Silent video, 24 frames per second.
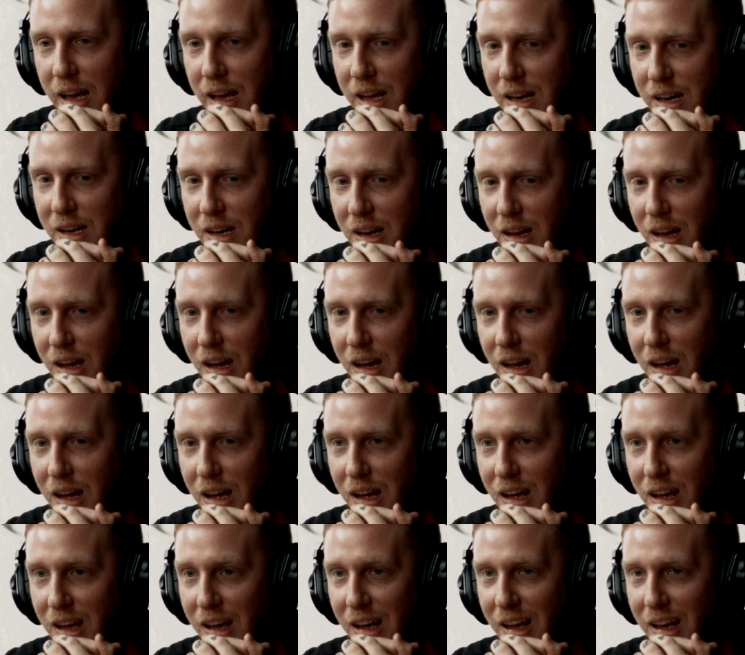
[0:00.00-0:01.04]
And
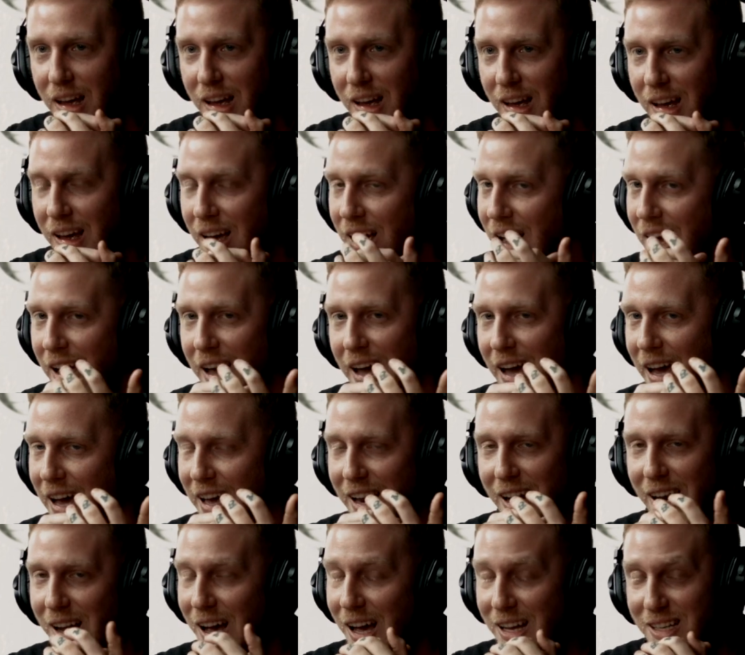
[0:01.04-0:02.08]

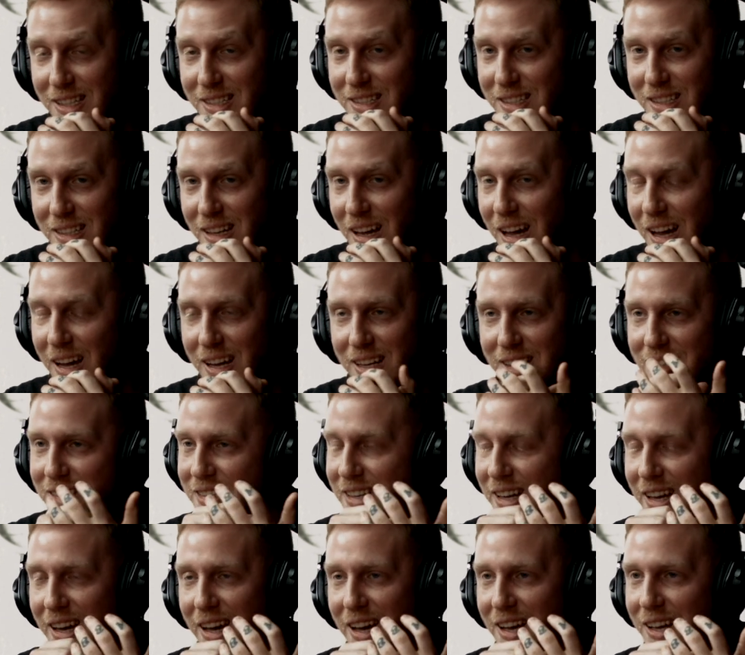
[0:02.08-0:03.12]

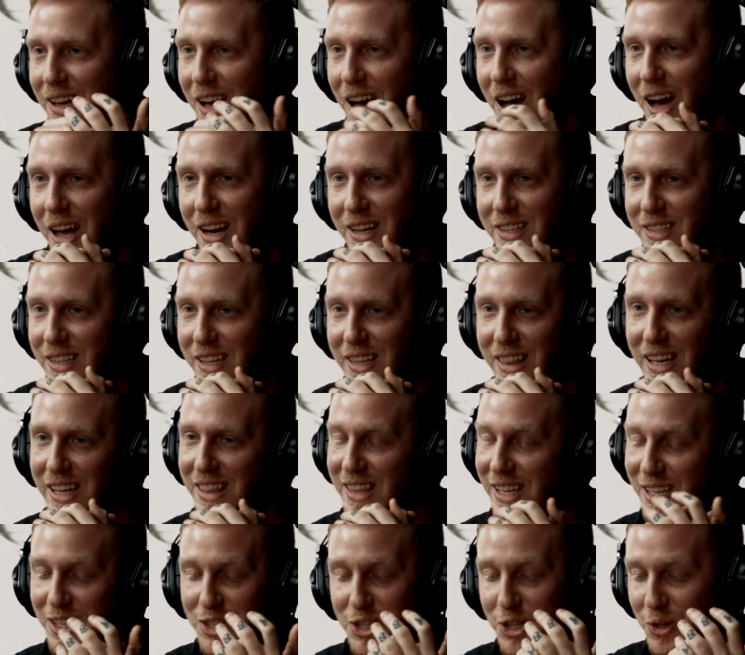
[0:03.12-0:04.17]
honestly, like
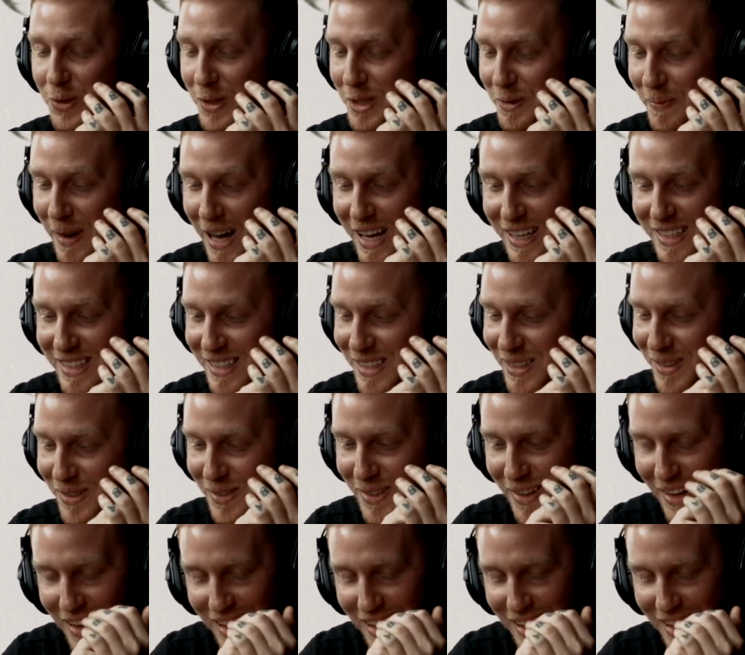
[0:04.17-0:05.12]
the issue is massive.